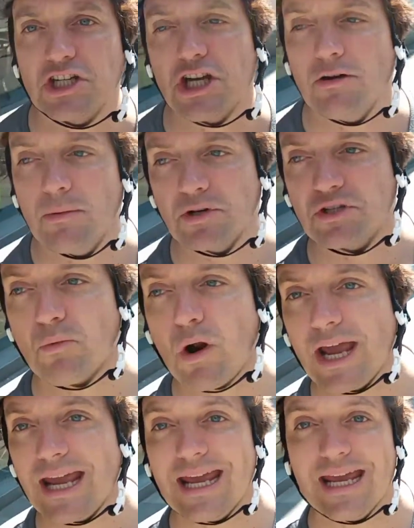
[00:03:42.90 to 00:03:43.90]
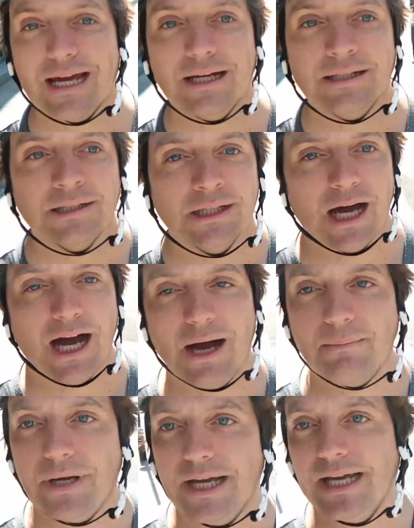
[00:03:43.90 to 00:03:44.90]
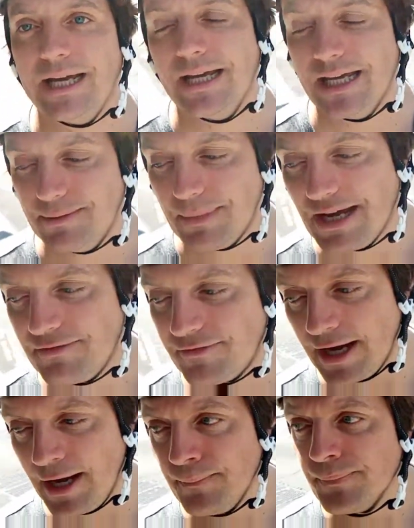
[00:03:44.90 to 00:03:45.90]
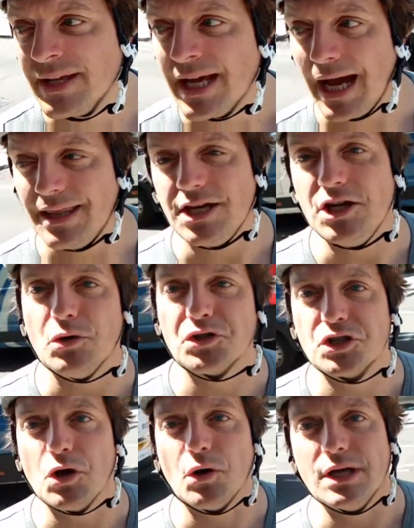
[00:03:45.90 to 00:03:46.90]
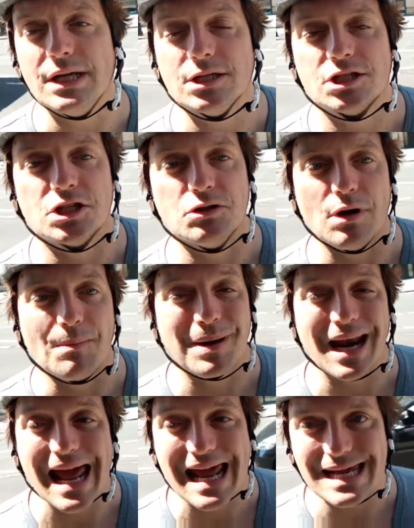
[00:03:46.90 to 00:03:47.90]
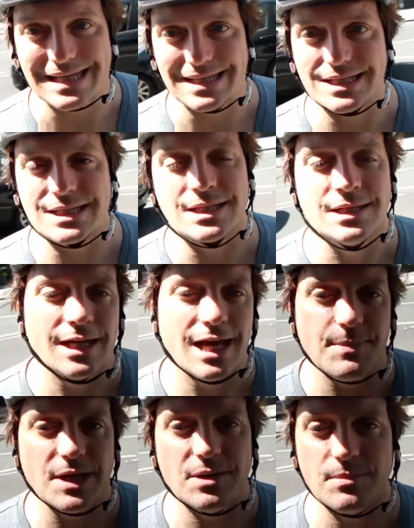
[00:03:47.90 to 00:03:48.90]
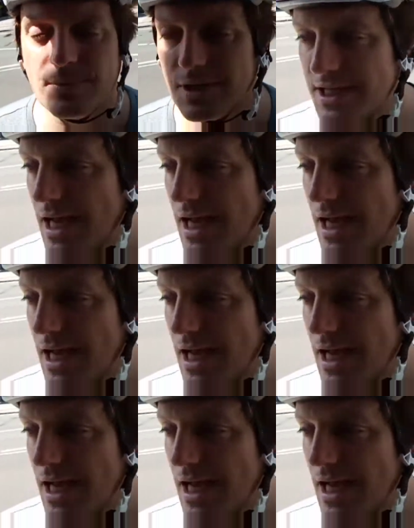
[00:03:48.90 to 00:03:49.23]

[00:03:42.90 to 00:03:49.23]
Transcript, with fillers: showroom was right here um, in Mayfair. And then he also got into planes. He'd been, he